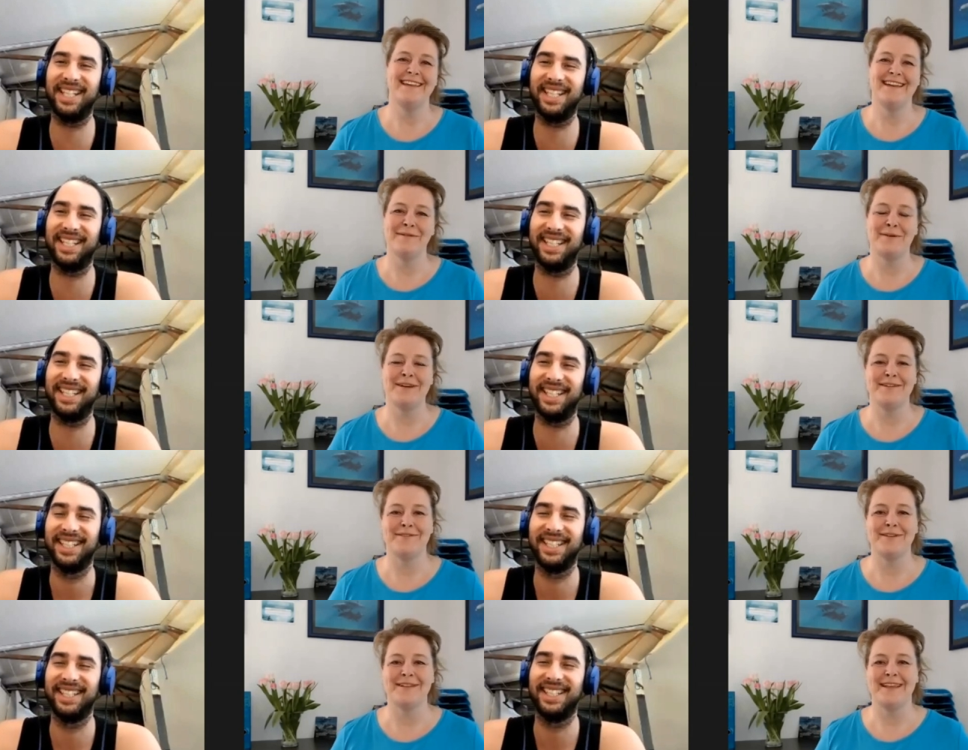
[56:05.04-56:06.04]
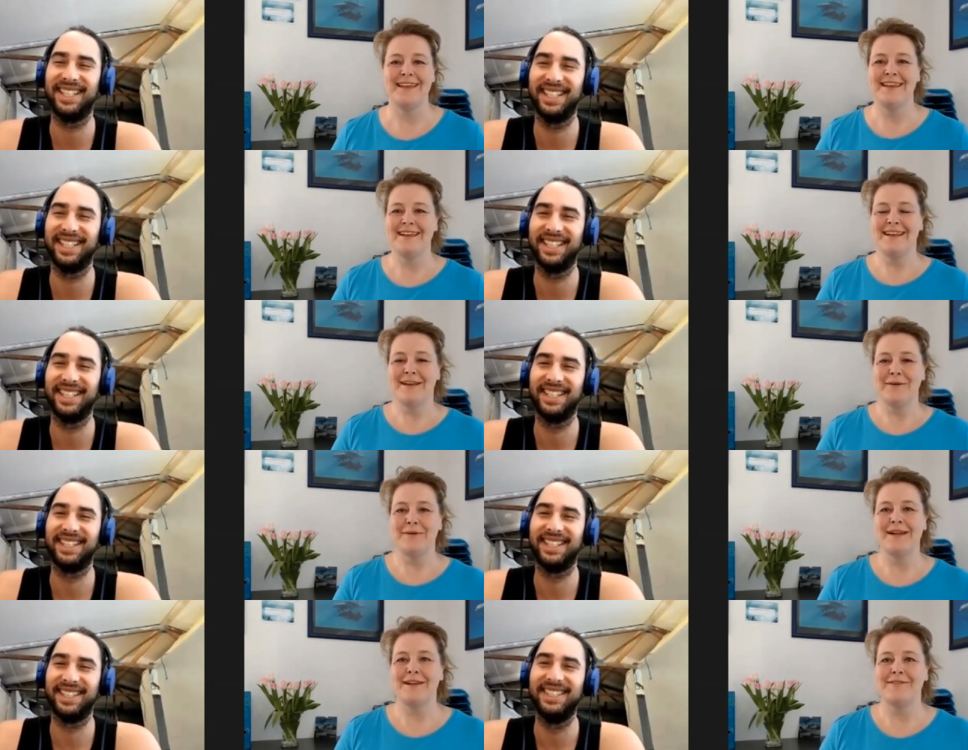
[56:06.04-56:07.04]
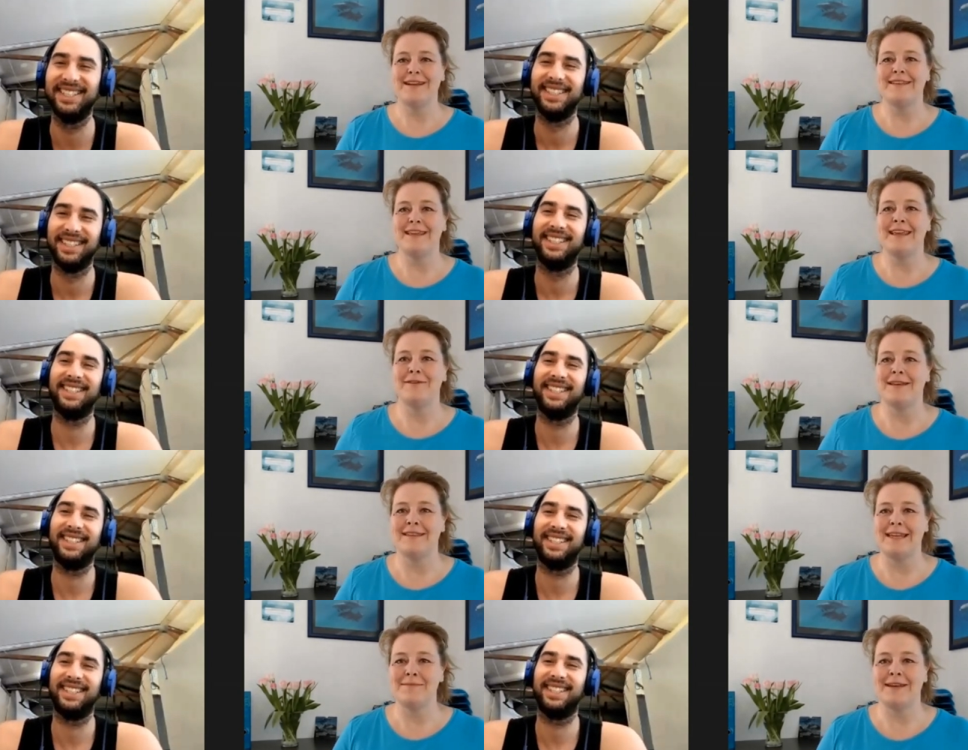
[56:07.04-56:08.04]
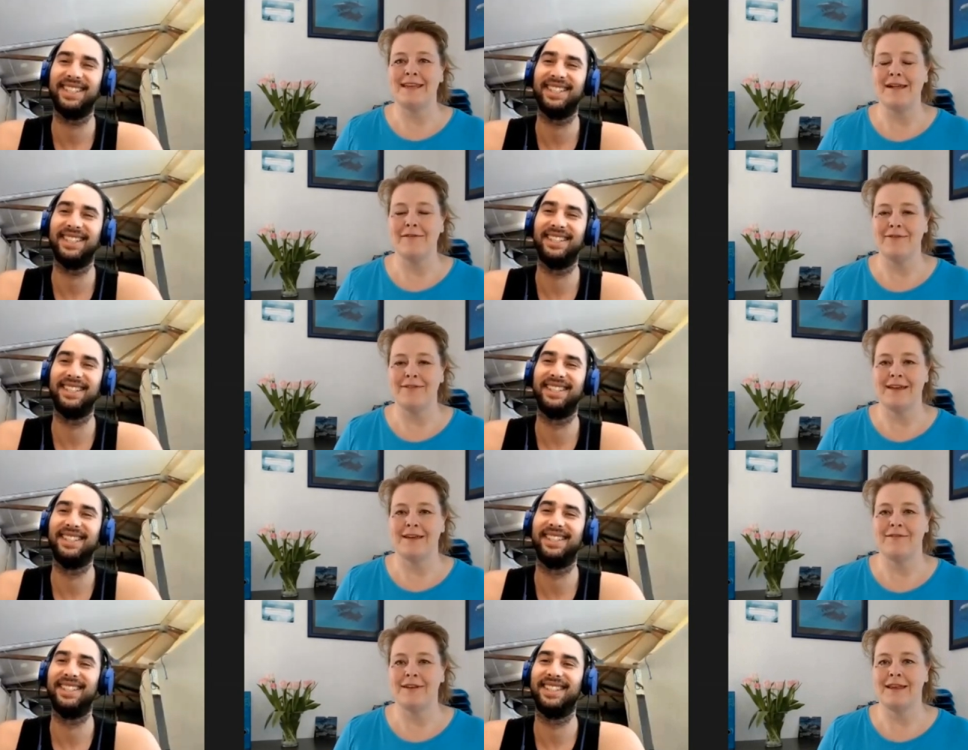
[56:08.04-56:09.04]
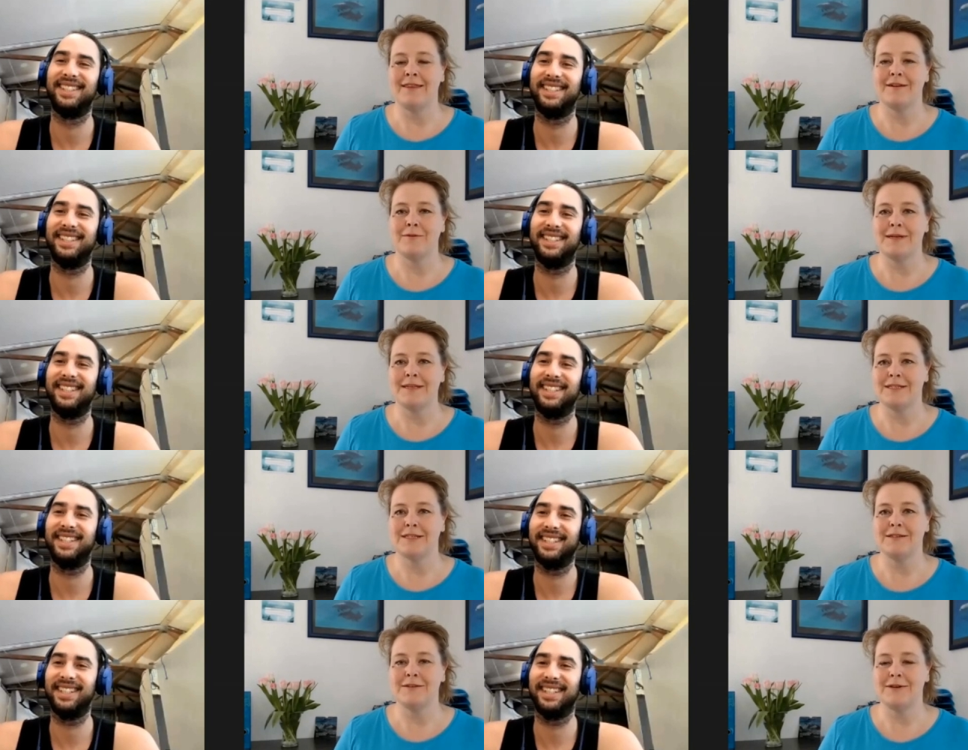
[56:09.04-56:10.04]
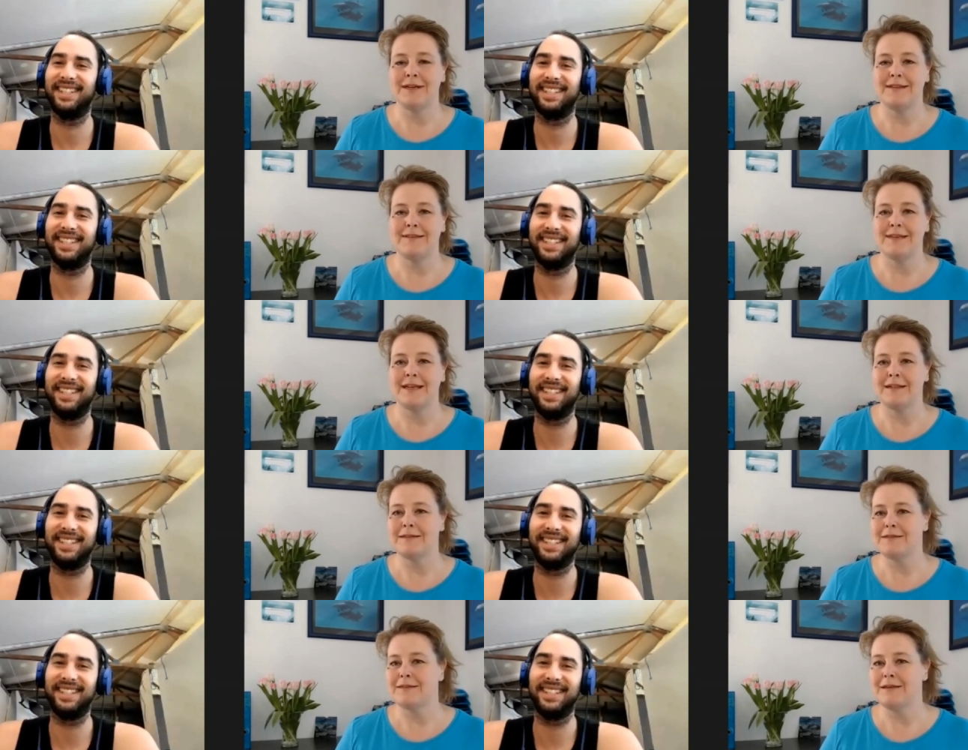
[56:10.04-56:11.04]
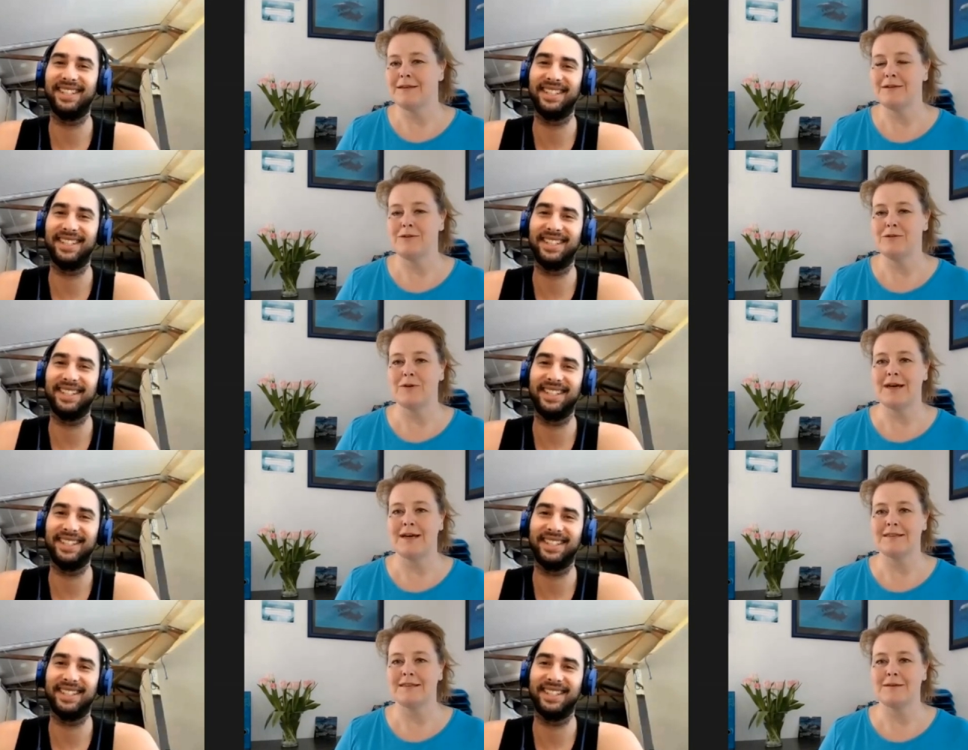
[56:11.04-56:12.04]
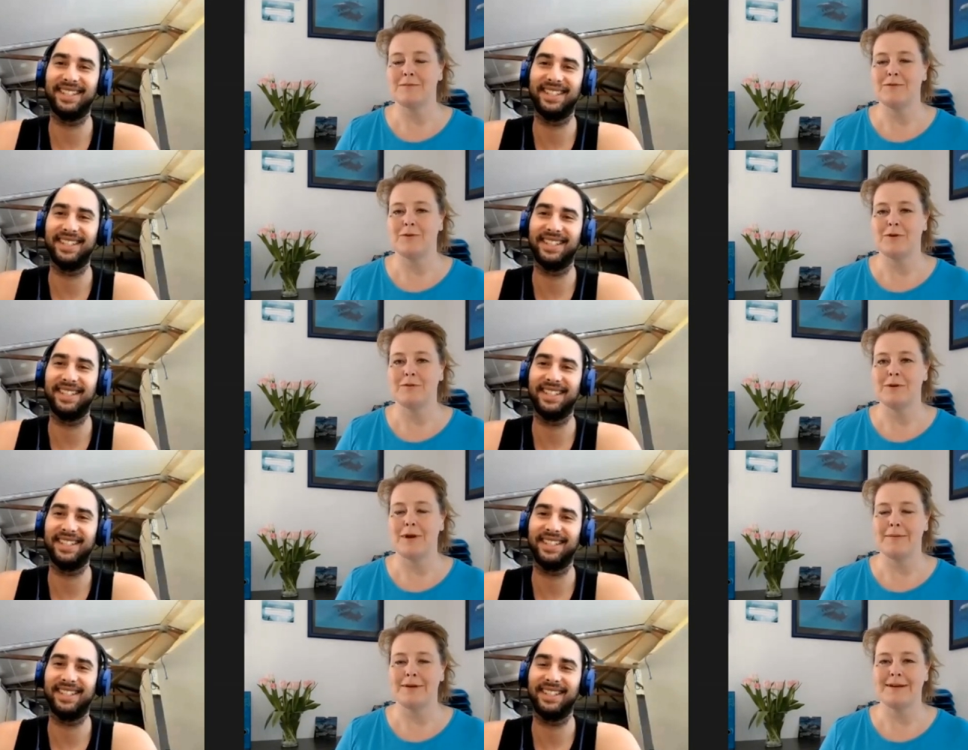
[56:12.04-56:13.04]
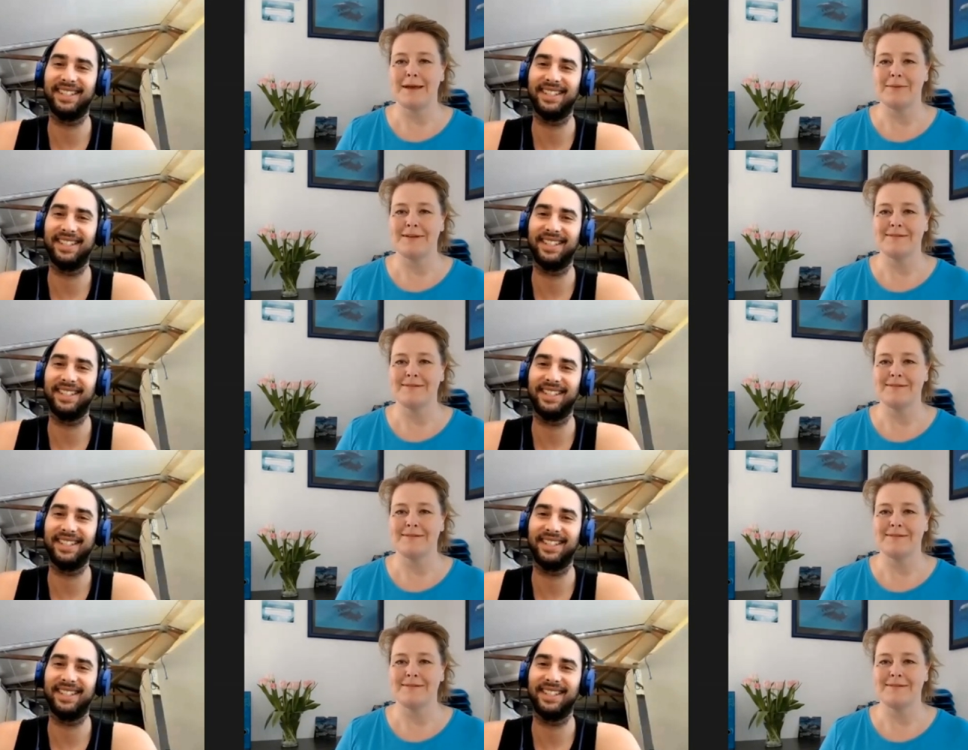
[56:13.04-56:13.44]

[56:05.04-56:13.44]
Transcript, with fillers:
Speaker 1: wonderful. Well, great. Thank you. Does anybody have, have another question or anything else to ask before we wrap it up?